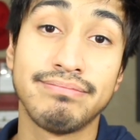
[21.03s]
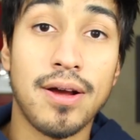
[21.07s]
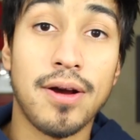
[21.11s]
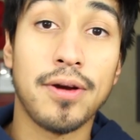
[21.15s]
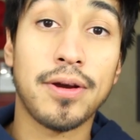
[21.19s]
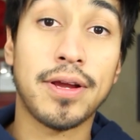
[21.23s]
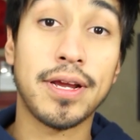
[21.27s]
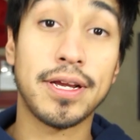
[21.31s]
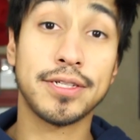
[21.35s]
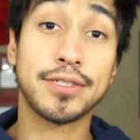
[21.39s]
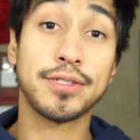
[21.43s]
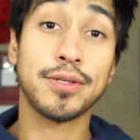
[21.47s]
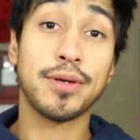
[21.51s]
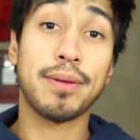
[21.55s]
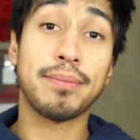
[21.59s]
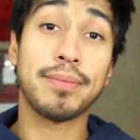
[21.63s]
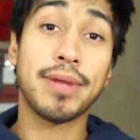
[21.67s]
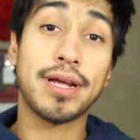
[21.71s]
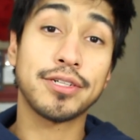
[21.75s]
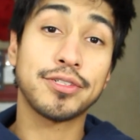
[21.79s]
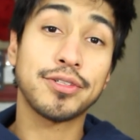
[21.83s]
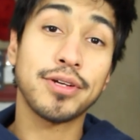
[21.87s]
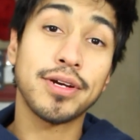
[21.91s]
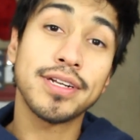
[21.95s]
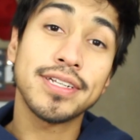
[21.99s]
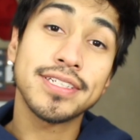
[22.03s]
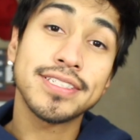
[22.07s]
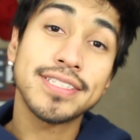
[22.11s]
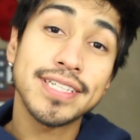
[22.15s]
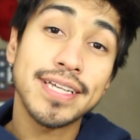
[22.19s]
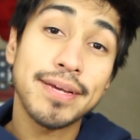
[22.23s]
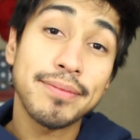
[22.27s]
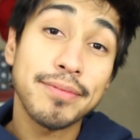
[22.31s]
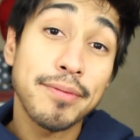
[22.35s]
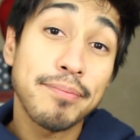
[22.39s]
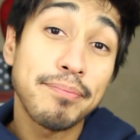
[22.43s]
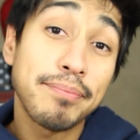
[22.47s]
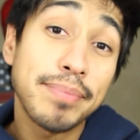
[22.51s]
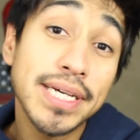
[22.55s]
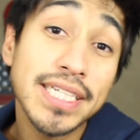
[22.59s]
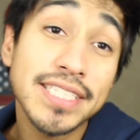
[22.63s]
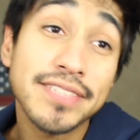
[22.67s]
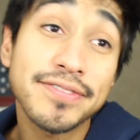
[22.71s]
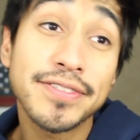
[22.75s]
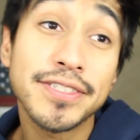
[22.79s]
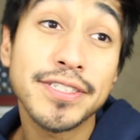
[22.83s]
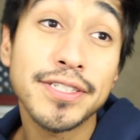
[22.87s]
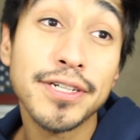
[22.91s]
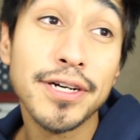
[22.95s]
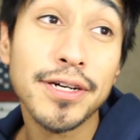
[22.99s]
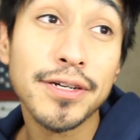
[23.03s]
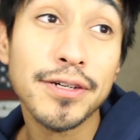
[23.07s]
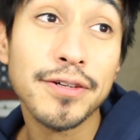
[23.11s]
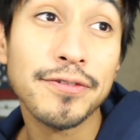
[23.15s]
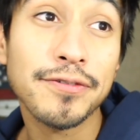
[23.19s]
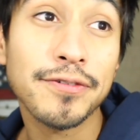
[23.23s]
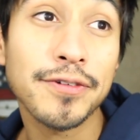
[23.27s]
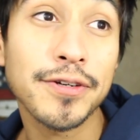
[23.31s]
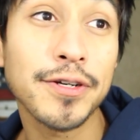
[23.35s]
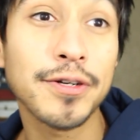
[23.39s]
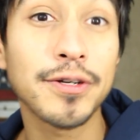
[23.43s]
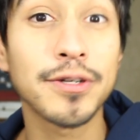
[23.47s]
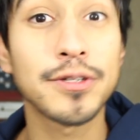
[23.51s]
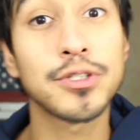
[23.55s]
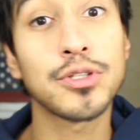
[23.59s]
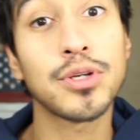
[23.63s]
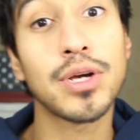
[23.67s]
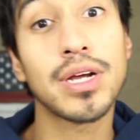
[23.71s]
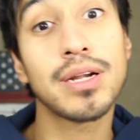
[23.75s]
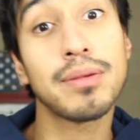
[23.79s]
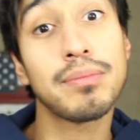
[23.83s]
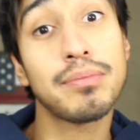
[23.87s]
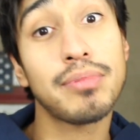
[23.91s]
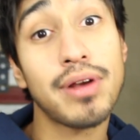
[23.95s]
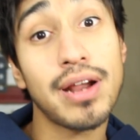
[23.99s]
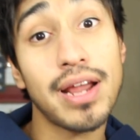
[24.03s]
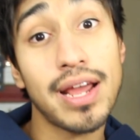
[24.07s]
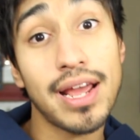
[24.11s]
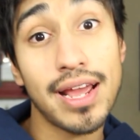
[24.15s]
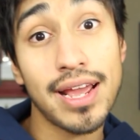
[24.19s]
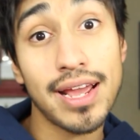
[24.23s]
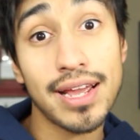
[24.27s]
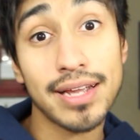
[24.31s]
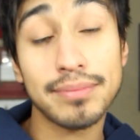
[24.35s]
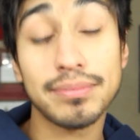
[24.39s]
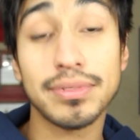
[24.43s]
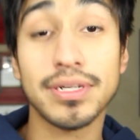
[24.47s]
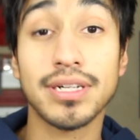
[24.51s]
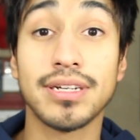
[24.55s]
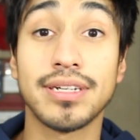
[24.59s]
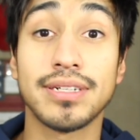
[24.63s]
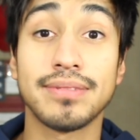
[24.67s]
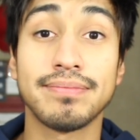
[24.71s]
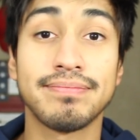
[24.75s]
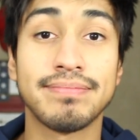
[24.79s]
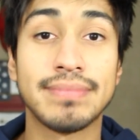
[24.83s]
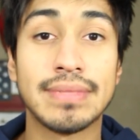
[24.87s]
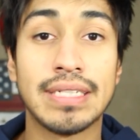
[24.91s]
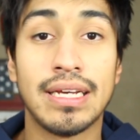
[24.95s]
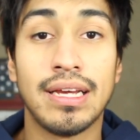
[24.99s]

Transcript: Okay, so I'm not trying to say I'm the best photographer, or trying to brag, but...